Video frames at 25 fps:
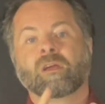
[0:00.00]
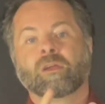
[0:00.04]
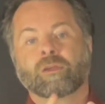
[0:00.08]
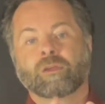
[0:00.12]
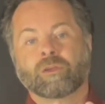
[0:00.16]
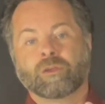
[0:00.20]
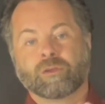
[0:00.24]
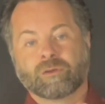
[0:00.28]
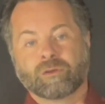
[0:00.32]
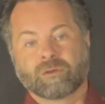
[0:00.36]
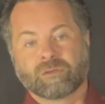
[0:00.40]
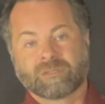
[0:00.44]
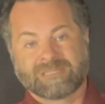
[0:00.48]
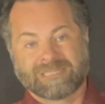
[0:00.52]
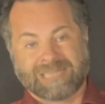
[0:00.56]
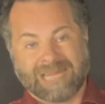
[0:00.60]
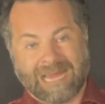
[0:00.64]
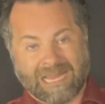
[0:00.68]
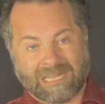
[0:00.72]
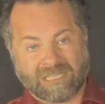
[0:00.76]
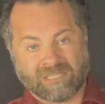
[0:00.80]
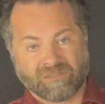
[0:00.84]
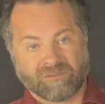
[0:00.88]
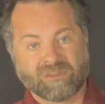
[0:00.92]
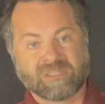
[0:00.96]
your
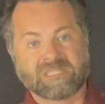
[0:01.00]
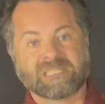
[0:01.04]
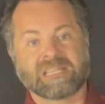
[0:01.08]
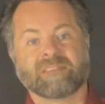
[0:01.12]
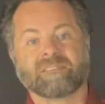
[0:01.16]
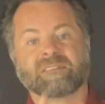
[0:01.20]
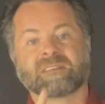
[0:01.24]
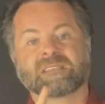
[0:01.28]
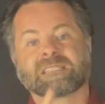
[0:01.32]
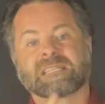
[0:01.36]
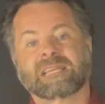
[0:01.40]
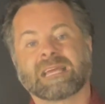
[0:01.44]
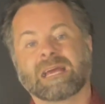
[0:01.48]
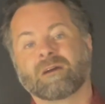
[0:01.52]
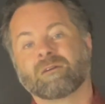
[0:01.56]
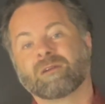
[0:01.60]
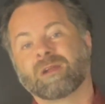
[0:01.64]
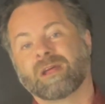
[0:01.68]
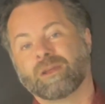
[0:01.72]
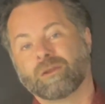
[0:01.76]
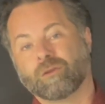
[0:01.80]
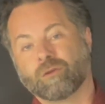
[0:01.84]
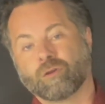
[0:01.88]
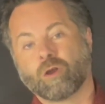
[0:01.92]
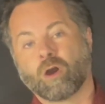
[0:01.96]
tax-free savings account,
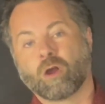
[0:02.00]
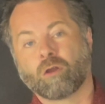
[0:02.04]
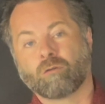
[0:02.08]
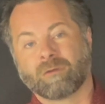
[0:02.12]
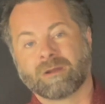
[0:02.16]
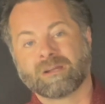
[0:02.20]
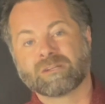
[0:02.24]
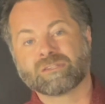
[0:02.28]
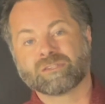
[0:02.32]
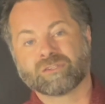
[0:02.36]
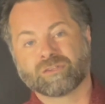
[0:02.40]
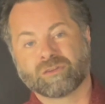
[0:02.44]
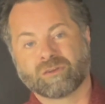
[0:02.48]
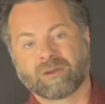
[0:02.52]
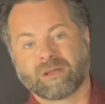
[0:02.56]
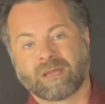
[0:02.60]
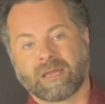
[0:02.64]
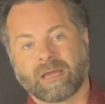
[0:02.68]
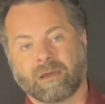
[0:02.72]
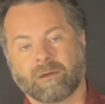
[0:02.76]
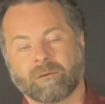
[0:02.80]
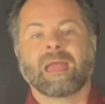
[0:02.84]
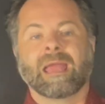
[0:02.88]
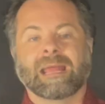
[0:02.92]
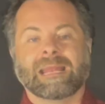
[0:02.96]
and your non-registered
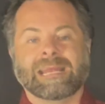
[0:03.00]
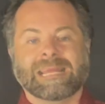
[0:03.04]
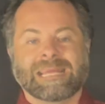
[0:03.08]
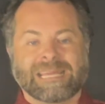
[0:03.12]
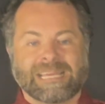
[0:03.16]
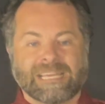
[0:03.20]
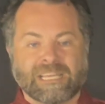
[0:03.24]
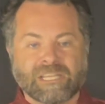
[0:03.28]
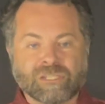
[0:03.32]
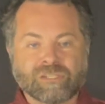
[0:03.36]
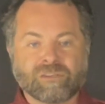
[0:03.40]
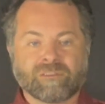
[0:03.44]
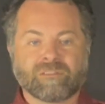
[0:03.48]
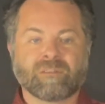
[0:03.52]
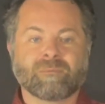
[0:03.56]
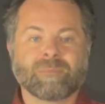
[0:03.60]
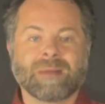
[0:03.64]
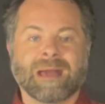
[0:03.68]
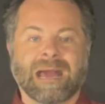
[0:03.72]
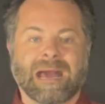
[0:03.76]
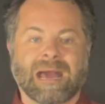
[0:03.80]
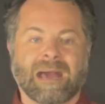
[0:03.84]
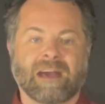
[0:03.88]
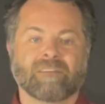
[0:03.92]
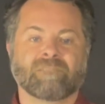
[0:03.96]
account. And each of them
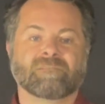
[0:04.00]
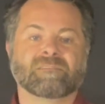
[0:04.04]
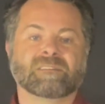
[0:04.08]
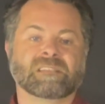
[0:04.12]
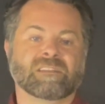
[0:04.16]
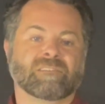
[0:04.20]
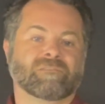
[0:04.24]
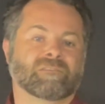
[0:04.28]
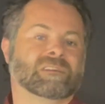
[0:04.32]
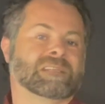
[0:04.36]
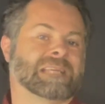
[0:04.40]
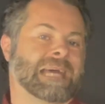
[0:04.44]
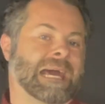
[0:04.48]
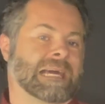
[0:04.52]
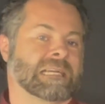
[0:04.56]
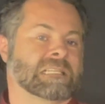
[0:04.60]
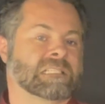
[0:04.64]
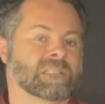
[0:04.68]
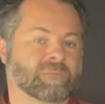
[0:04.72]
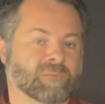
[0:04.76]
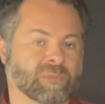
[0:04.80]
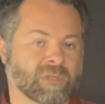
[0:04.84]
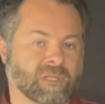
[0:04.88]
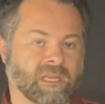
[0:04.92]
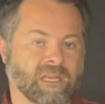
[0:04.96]
have different tax
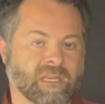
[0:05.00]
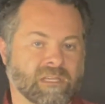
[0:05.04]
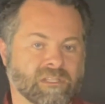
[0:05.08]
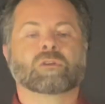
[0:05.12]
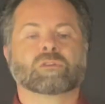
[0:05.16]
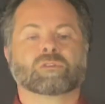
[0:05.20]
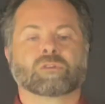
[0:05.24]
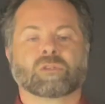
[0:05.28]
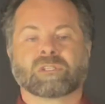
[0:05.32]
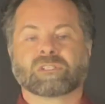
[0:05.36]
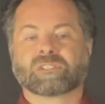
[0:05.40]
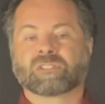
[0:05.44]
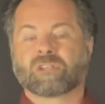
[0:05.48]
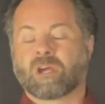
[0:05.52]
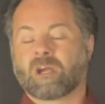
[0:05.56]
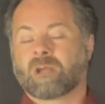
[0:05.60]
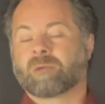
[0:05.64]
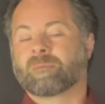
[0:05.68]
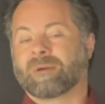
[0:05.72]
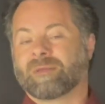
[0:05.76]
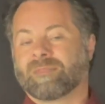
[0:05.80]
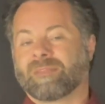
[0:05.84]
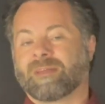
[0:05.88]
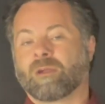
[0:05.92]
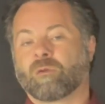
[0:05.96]
implications. So let's talk
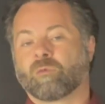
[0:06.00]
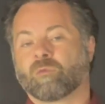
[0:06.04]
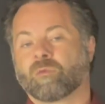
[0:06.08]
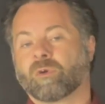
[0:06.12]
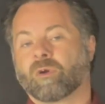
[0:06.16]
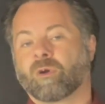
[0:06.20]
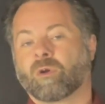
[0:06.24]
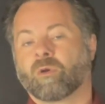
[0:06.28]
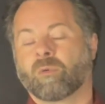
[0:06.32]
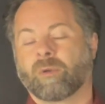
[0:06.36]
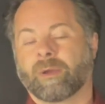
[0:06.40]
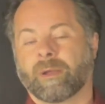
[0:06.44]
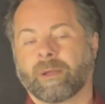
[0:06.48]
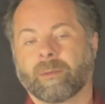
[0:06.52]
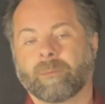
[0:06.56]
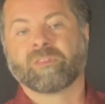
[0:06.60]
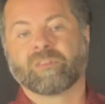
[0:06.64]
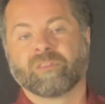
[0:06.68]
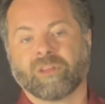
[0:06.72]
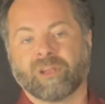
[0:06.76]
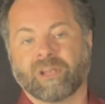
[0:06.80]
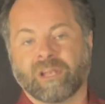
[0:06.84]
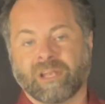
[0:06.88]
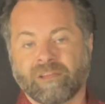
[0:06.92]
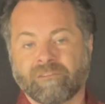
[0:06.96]
about that real quick.
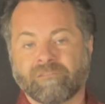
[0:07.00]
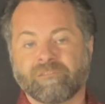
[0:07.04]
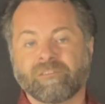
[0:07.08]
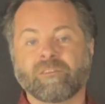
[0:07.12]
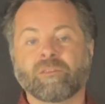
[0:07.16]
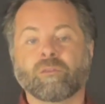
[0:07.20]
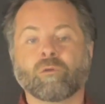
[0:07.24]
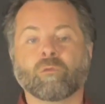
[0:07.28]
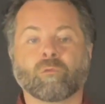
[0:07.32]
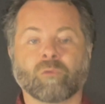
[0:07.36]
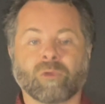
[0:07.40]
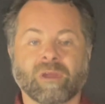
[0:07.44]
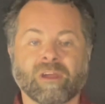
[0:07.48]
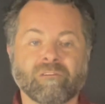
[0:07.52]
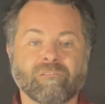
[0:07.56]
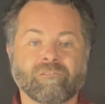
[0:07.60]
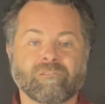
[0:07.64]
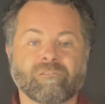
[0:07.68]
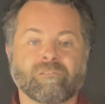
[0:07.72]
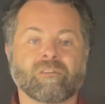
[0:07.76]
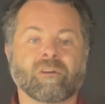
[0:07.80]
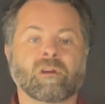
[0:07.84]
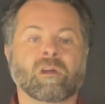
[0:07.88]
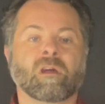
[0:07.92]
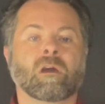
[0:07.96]
The LIF and the
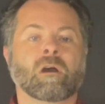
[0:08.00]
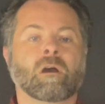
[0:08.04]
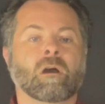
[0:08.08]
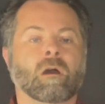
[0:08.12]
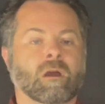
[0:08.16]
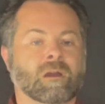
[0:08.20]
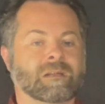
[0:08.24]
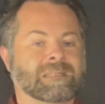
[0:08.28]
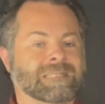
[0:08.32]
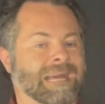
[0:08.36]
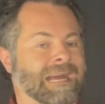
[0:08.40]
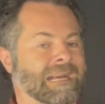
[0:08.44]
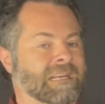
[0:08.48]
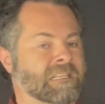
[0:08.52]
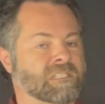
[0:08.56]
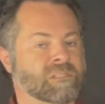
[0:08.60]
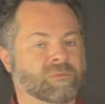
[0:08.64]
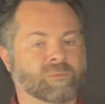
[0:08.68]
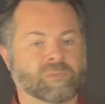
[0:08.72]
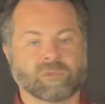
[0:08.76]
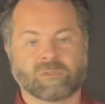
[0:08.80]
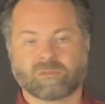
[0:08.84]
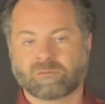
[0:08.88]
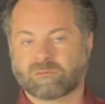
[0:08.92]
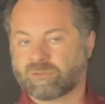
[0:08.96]
RIF are
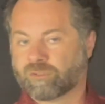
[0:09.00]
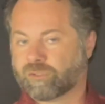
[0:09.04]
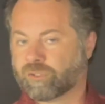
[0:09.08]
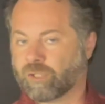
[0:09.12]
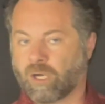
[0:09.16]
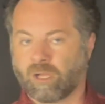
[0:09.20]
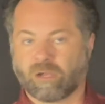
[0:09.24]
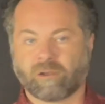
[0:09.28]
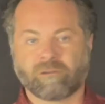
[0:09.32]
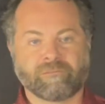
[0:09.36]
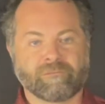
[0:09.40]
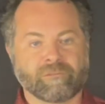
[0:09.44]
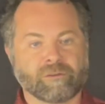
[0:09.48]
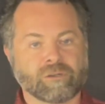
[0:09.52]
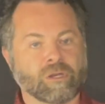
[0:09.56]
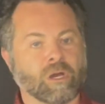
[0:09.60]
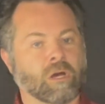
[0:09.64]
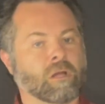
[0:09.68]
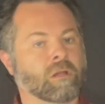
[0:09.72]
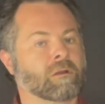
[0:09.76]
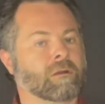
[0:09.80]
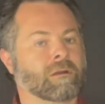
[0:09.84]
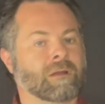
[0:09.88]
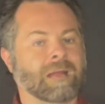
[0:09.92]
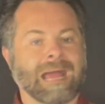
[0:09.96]
taxable dollar for
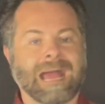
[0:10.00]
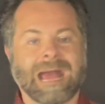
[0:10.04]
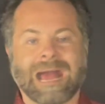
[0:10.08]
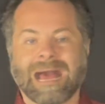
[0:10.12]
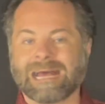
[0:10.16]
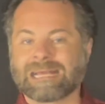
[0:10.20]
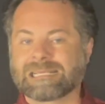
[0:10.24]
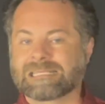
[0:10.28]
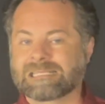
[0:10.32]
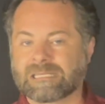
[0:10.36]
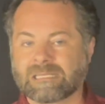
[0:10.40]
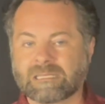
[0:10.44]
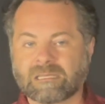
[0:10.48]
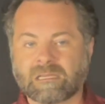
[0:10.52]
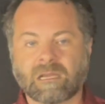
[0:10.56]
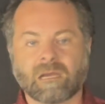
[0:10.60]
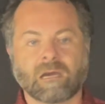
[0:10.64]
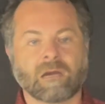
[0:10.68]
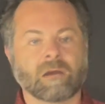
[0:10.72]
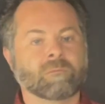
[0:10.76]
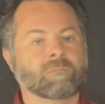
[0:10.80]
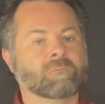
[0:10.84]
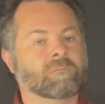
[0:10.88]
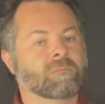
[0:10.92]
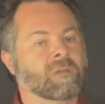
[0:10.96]
dollar as
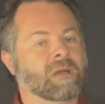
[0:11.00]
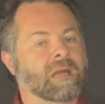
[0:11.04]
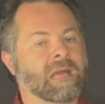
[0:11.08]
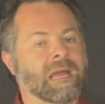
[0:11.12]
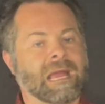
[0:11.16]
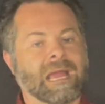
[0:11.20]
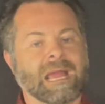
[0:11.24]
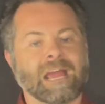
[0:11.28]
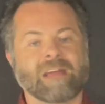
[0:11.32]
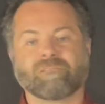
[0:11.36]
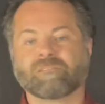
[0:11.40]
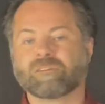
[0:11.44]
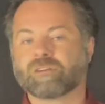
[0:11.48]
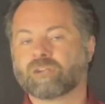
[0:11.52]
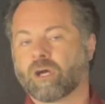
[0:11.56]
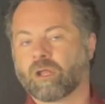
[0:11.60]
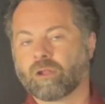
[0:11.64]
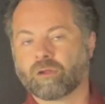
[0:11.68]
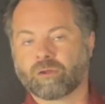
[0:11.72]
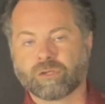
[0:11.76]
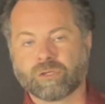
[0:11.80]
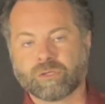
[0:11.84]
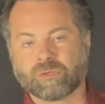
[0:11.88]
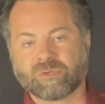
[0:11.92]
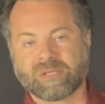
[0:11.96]
income every
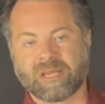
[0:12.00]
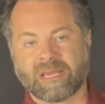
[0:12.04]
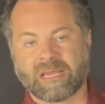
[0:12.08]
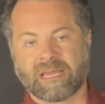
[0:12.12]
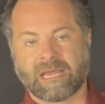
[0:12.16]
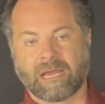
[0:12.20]
dollar you take